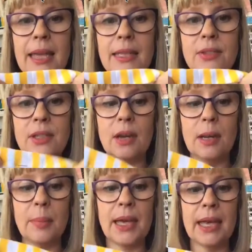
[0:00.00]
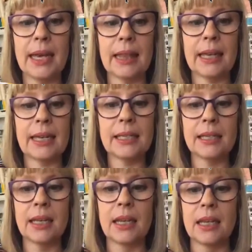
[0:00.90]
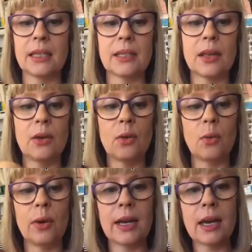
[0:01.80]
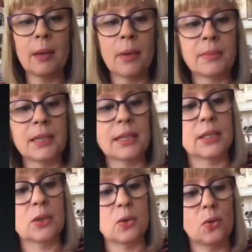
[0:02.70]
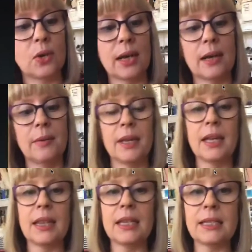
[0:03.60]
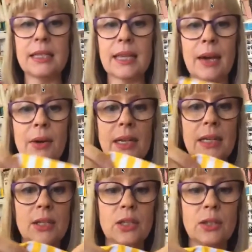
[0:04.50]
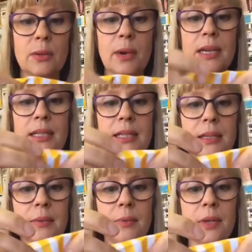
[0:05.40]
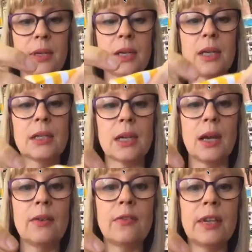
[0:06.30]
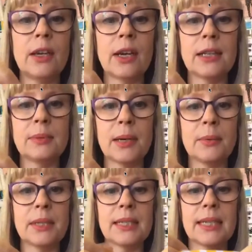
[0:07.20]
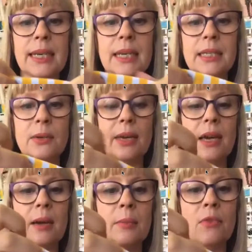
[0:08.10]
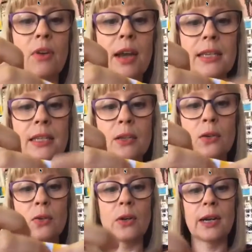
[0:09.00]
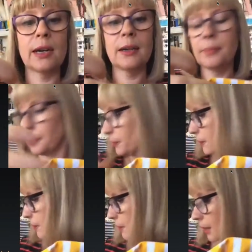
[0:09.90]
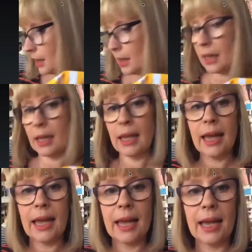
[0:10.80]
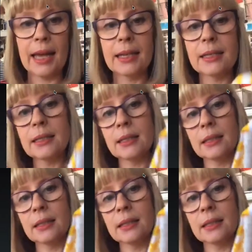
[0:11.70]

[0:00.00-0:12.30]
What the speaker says: started pinning this. So when I come up to this corner, this is how I need to do a mitre. So hopefully you guys will be able to see it. So I come right to the corner and